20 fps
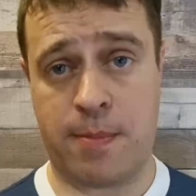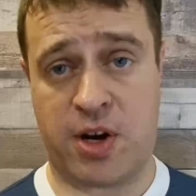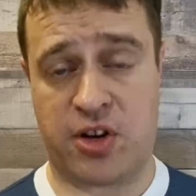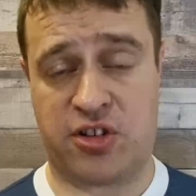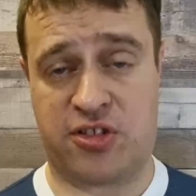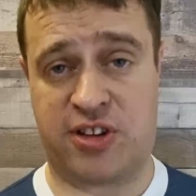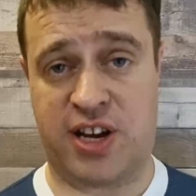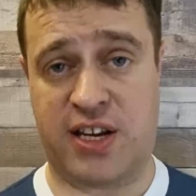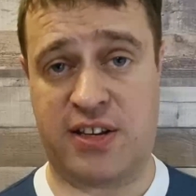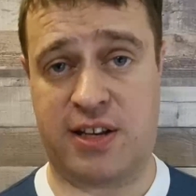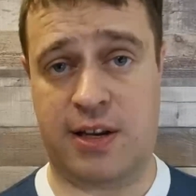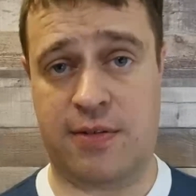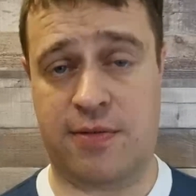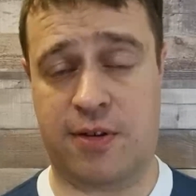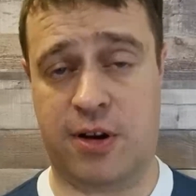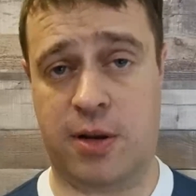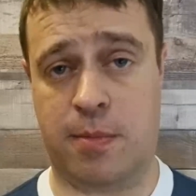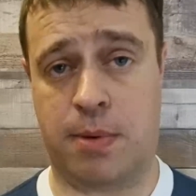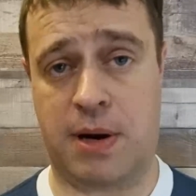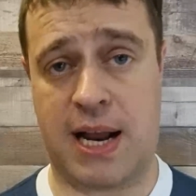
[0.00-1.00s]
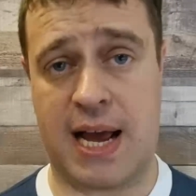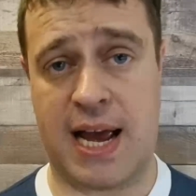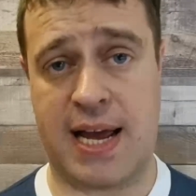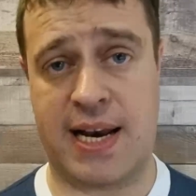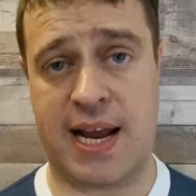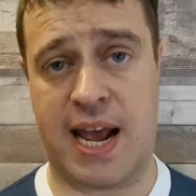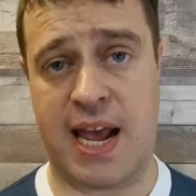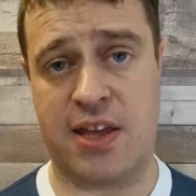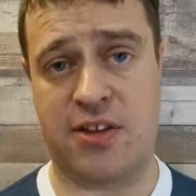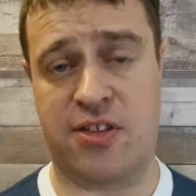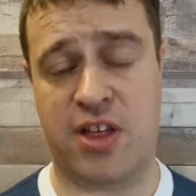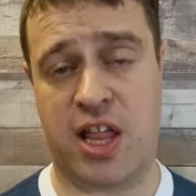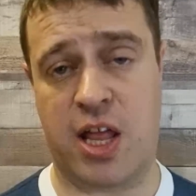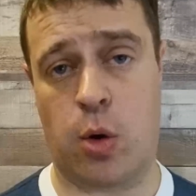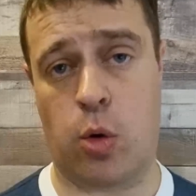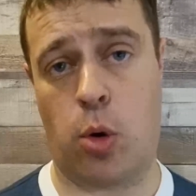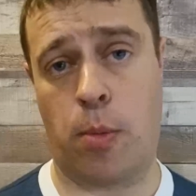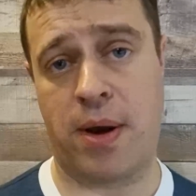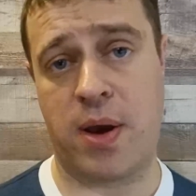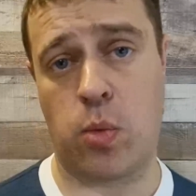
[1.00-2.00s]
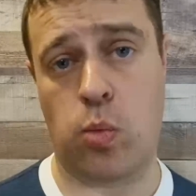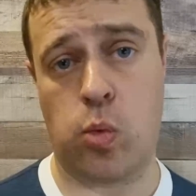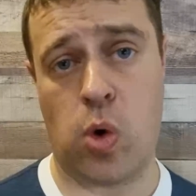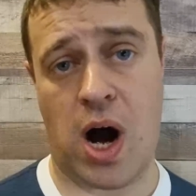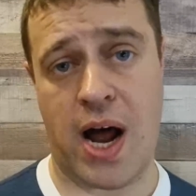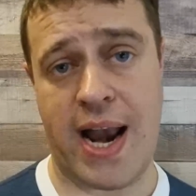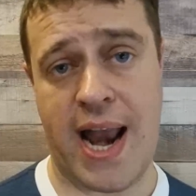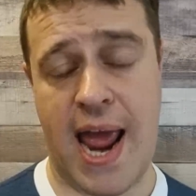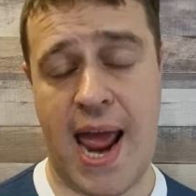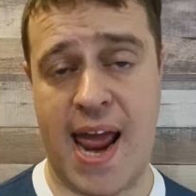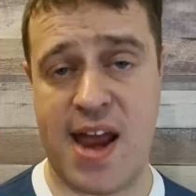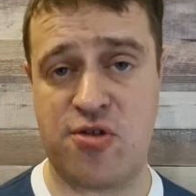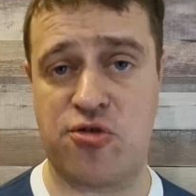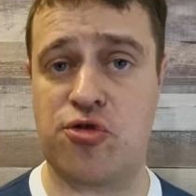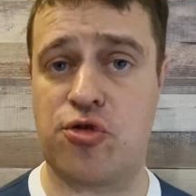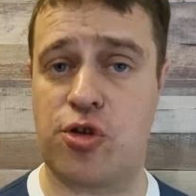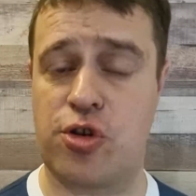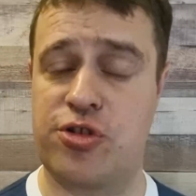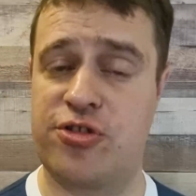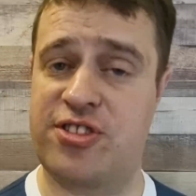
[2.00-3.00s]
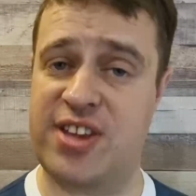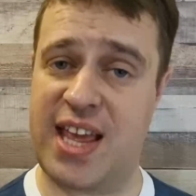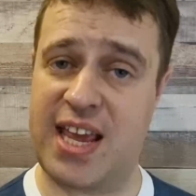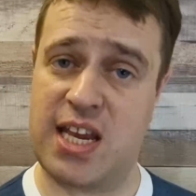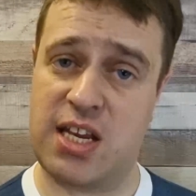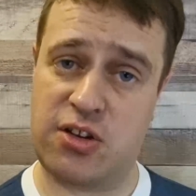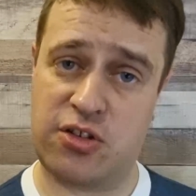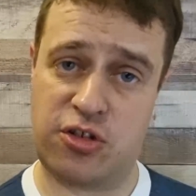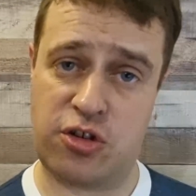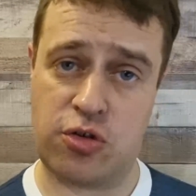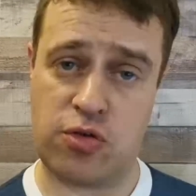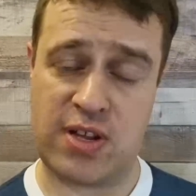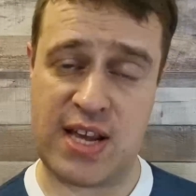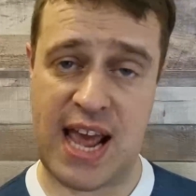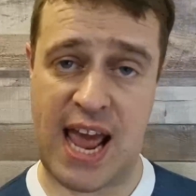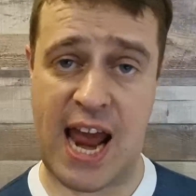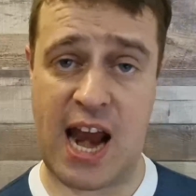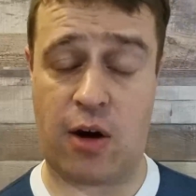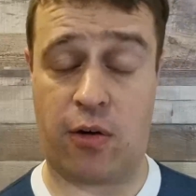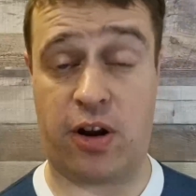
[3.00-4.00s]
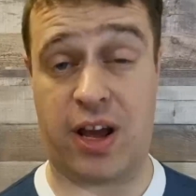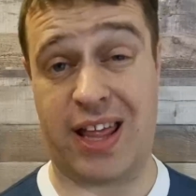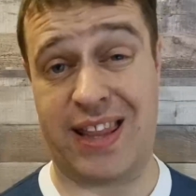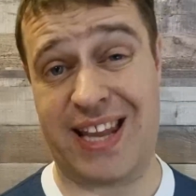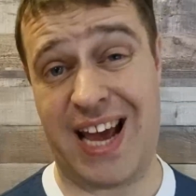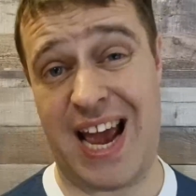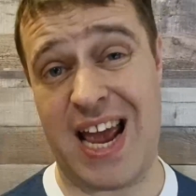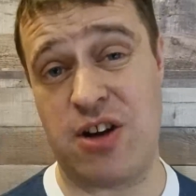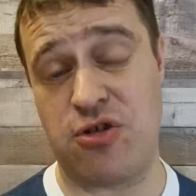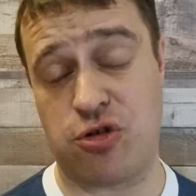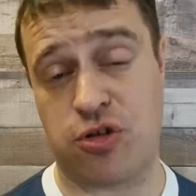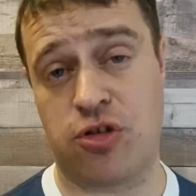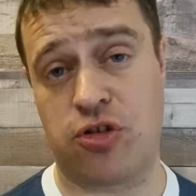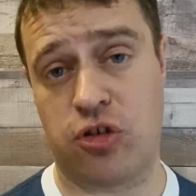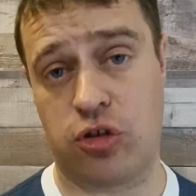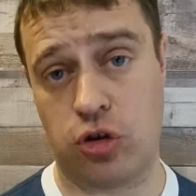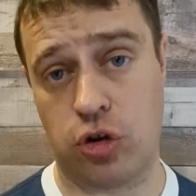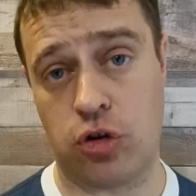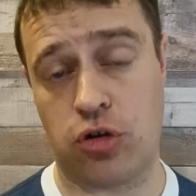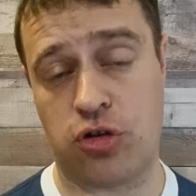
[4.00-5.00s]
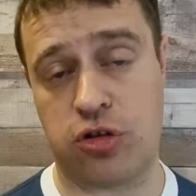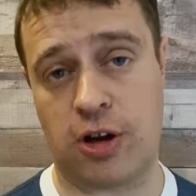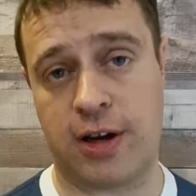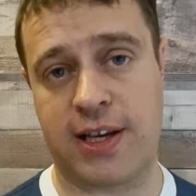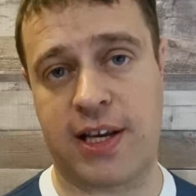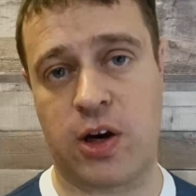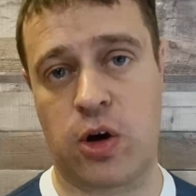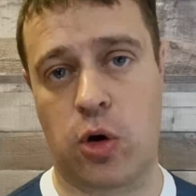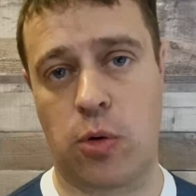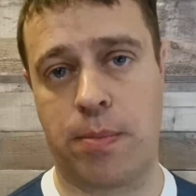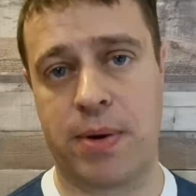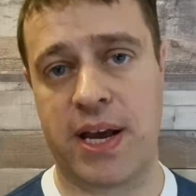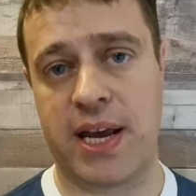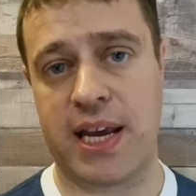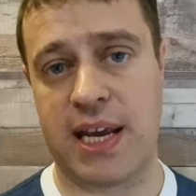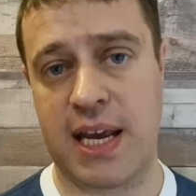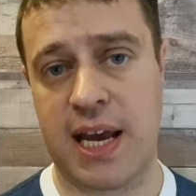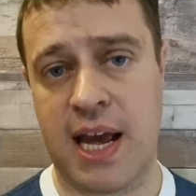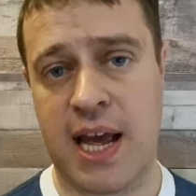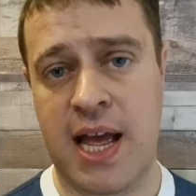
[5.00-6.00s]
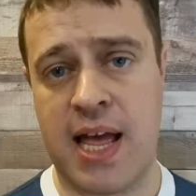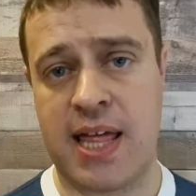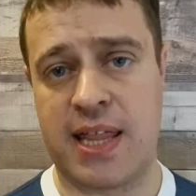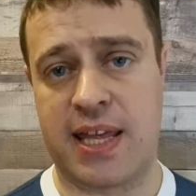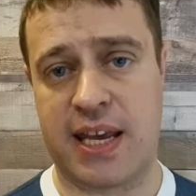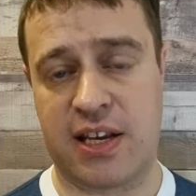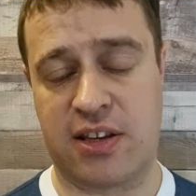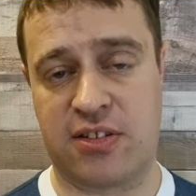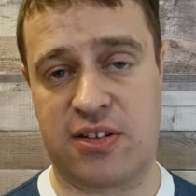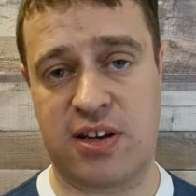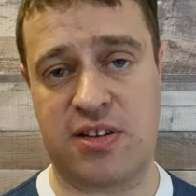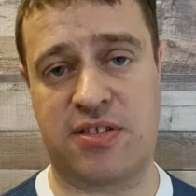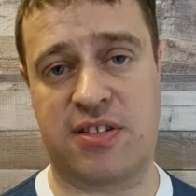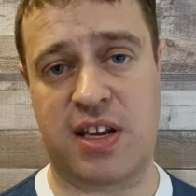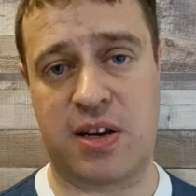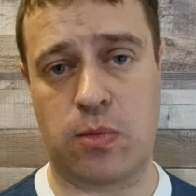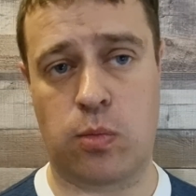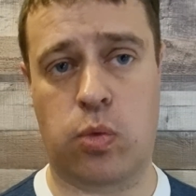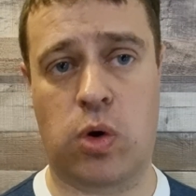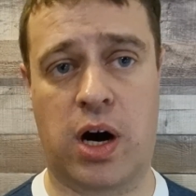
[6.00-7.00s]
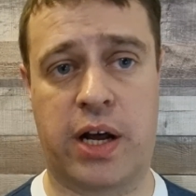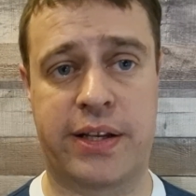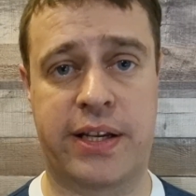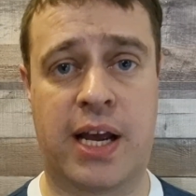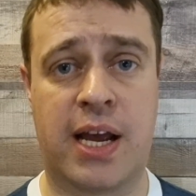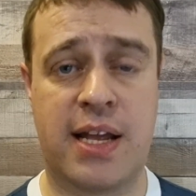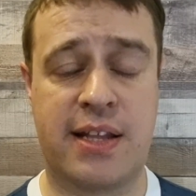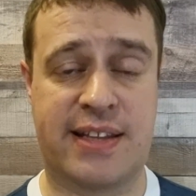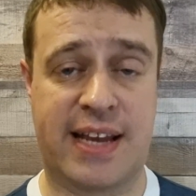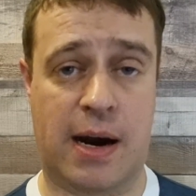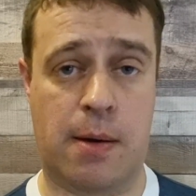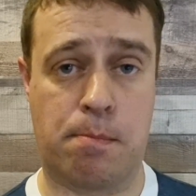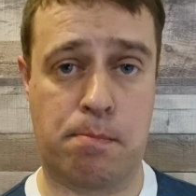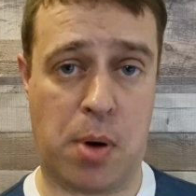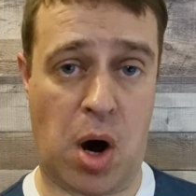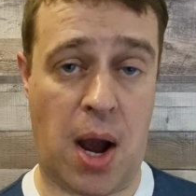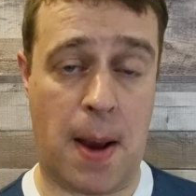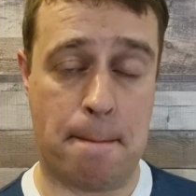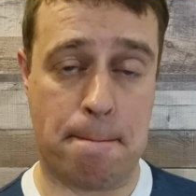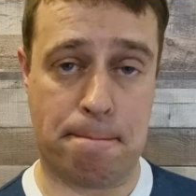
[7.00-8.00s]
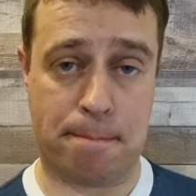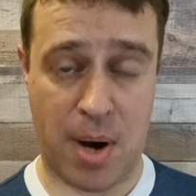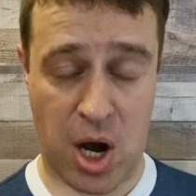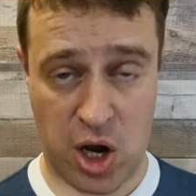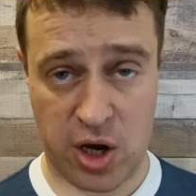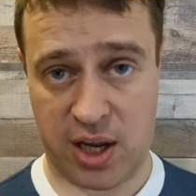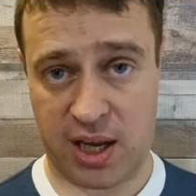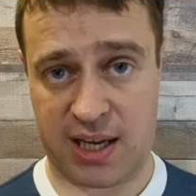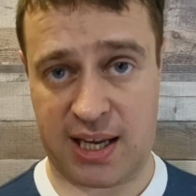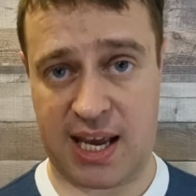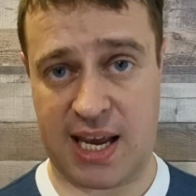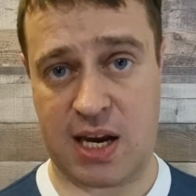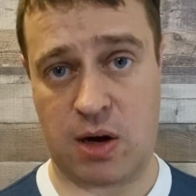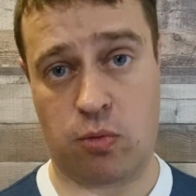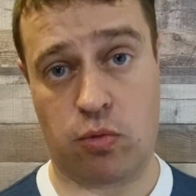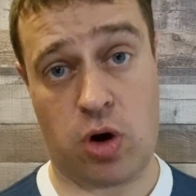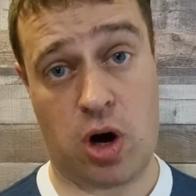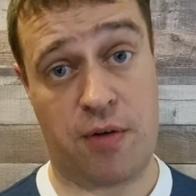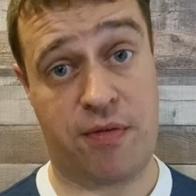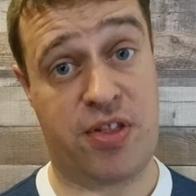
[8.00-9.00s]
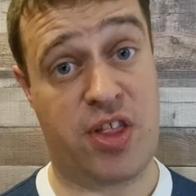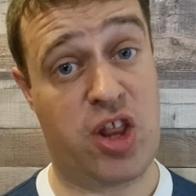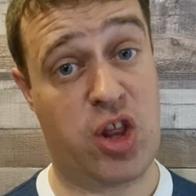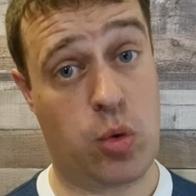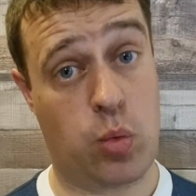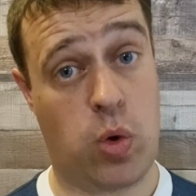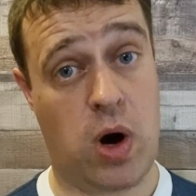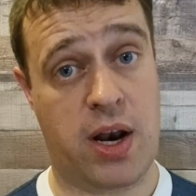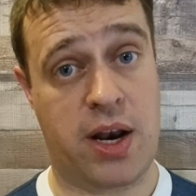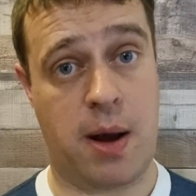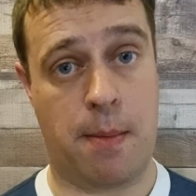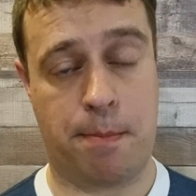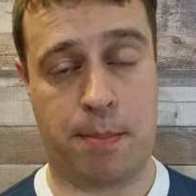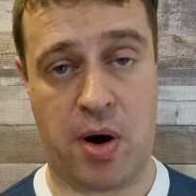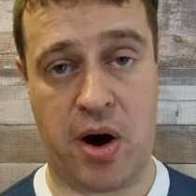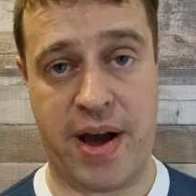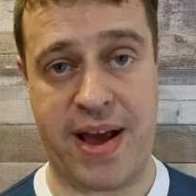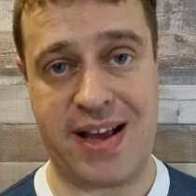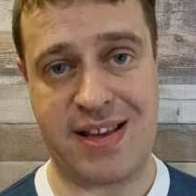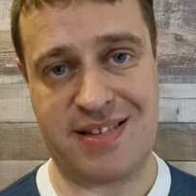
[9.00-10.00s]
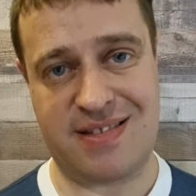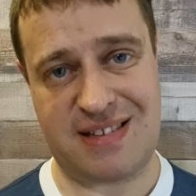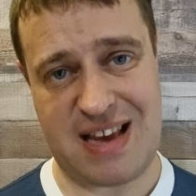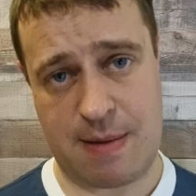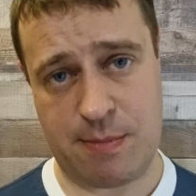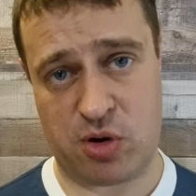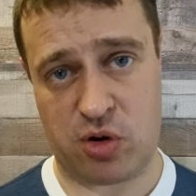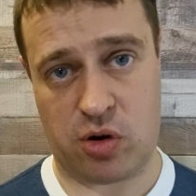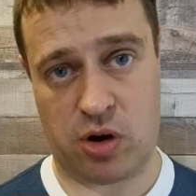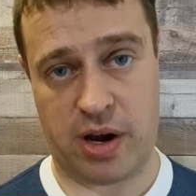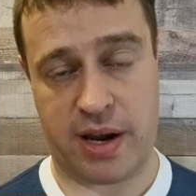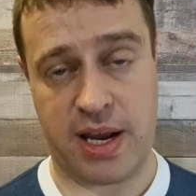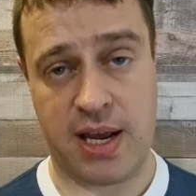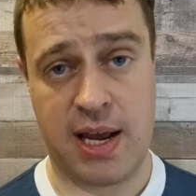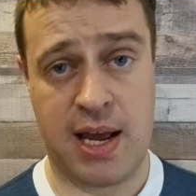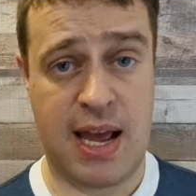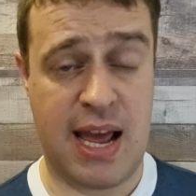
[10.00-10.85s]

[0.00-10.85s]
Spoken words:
much stated from the plan is that there will be one entrance into the area, and that entrance looks like it will be the existing one down by Burger King rather than the one by Samurai.